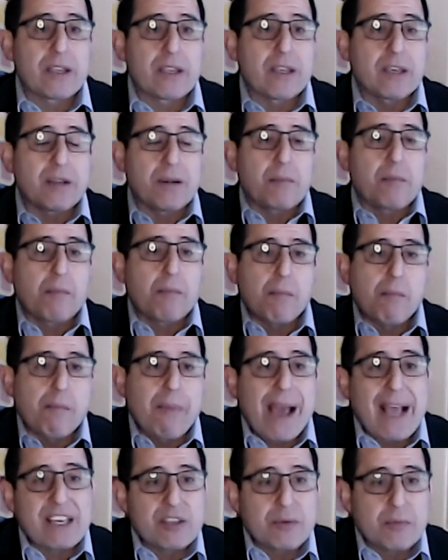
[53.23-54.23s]
get
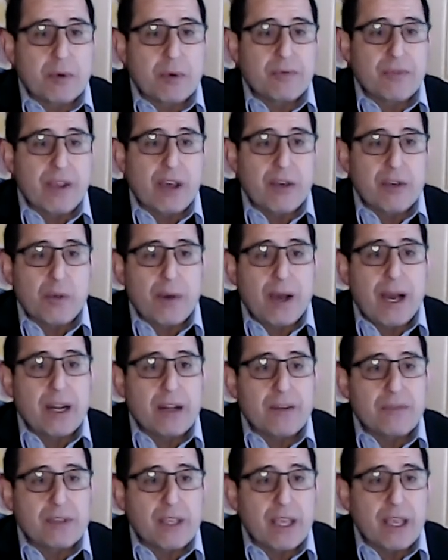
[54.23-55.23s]
maximum value out
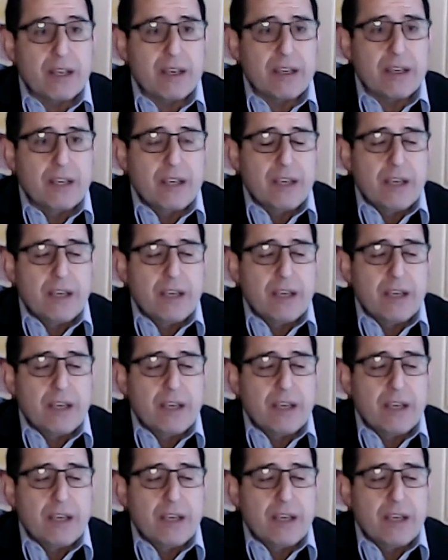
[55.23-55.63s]
of data